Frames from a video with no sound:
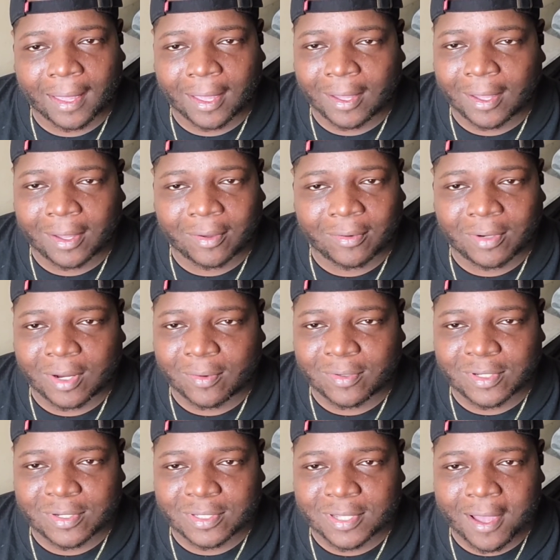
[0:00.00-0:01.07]
don't know
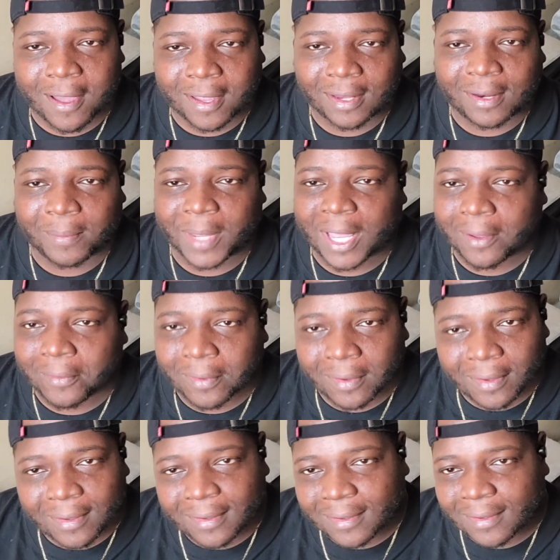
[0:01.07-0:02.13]
what you're talking about.
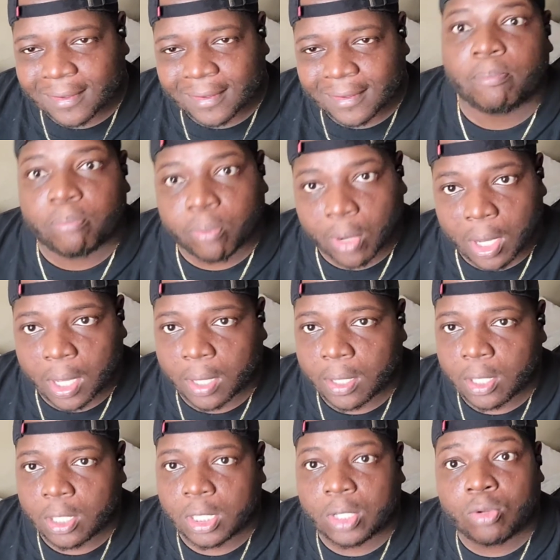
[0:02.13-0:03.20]
Bruh,
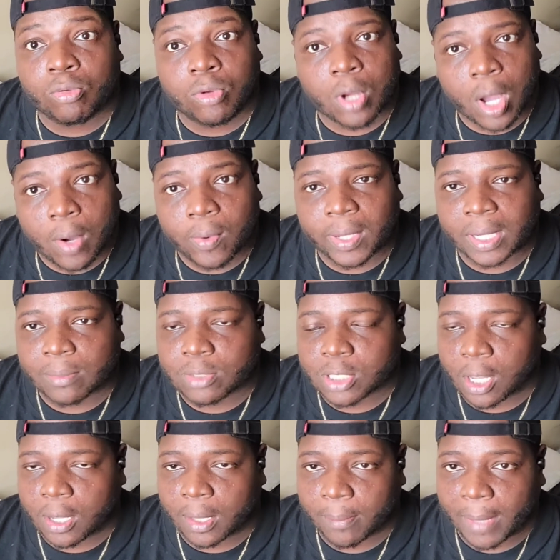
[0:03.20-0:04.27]
you know what I'm
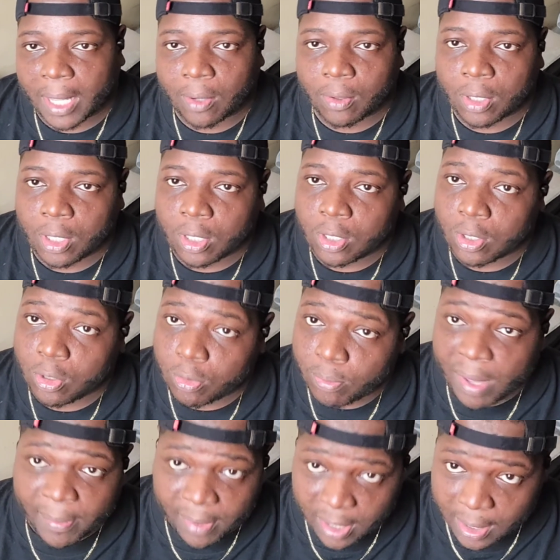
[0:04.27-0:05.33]
talking about. You
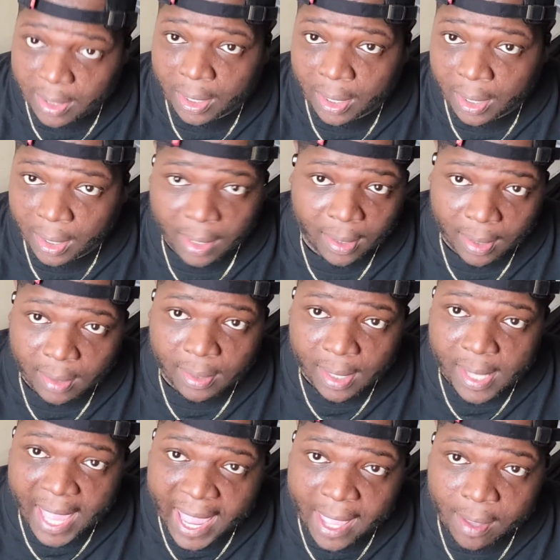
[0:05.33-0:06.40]
remember,
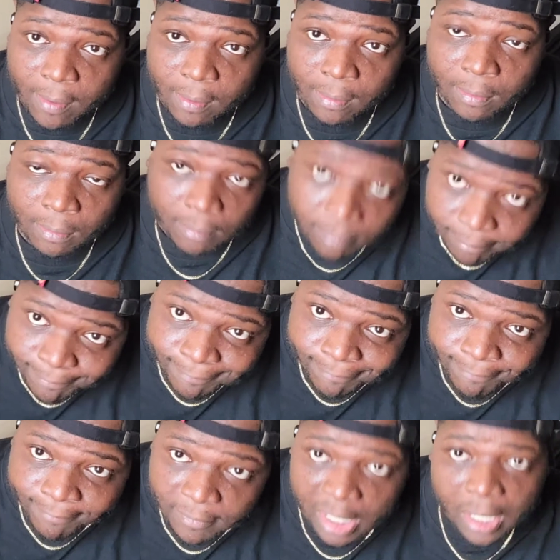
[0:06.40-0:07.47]
L?
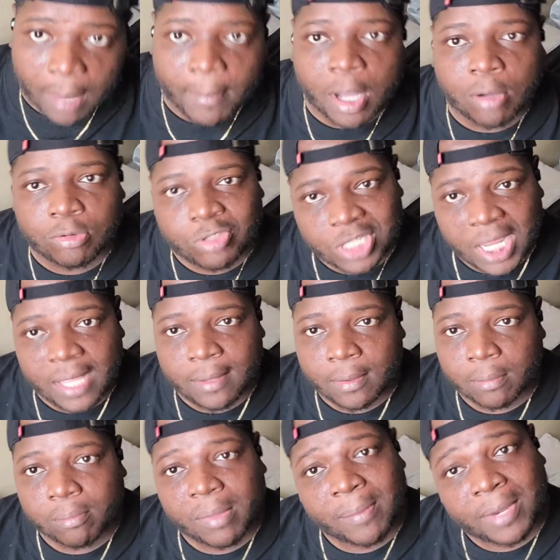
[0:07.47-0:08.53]
Come on,
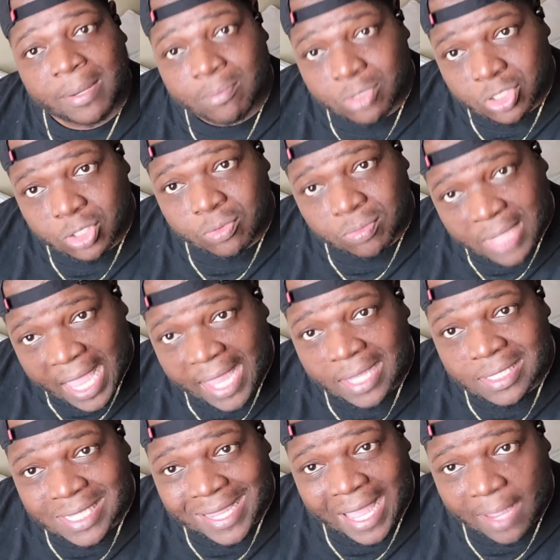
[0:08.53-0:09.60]
G. Remember them 2
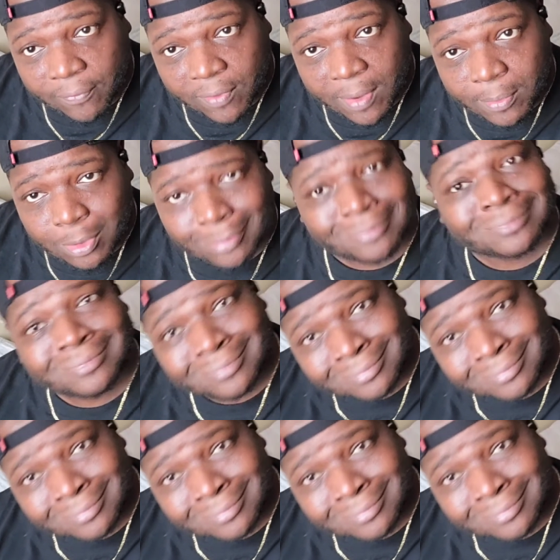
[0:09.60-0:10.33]
things he got from you?